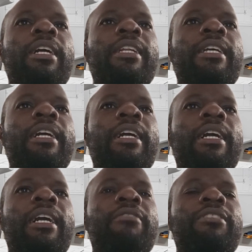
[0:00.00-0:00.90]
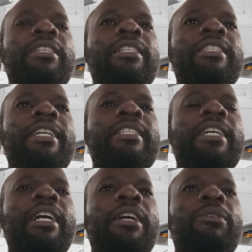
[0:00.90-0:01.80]
And I've said that
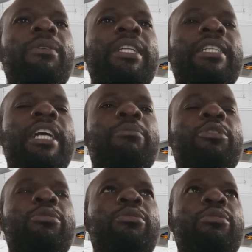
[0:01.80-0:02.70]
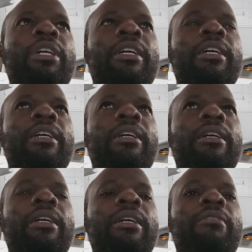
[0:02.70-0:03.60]
when it comes to
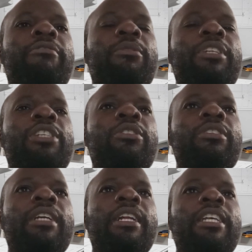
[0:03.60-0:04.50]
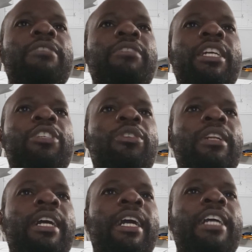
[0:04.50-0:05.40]
foundation
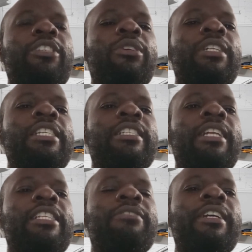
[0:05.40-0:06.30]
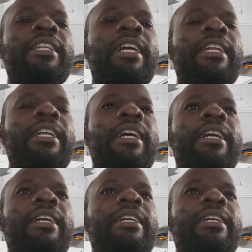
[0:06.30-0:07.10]
classification, a caisson is classified under